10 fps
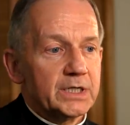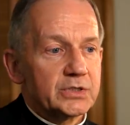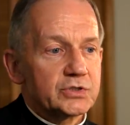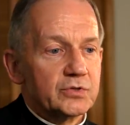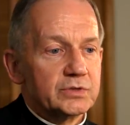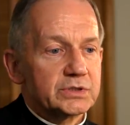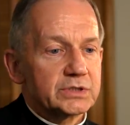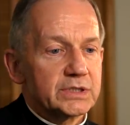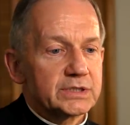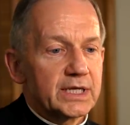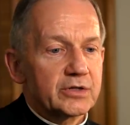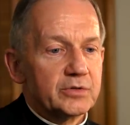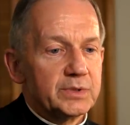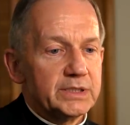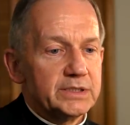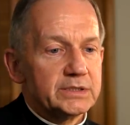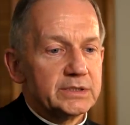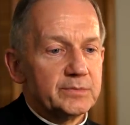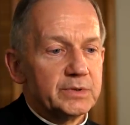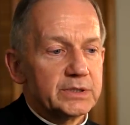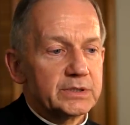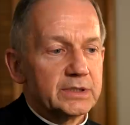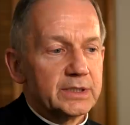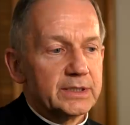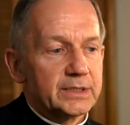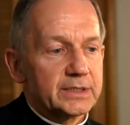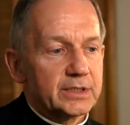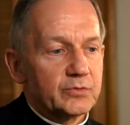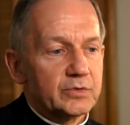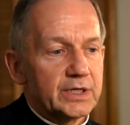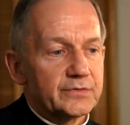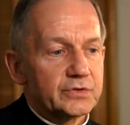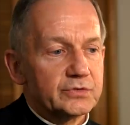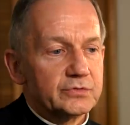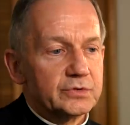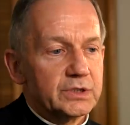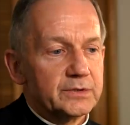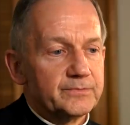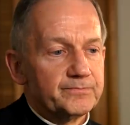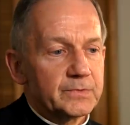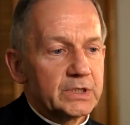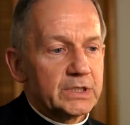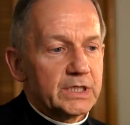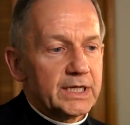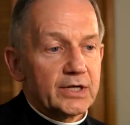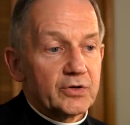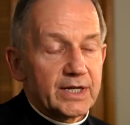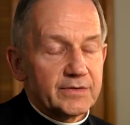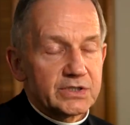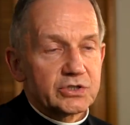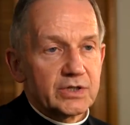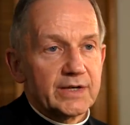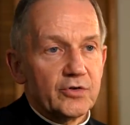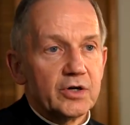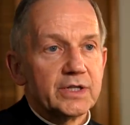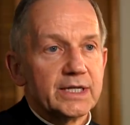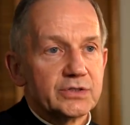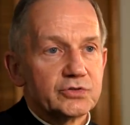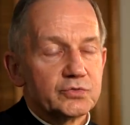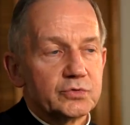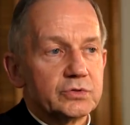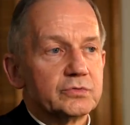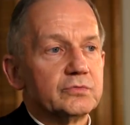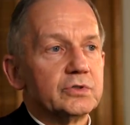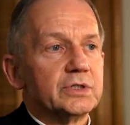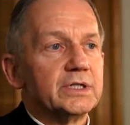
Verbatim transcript: And so it's not going to be easy, but I think we'll have to, and I don't necessarily have all the answers. We're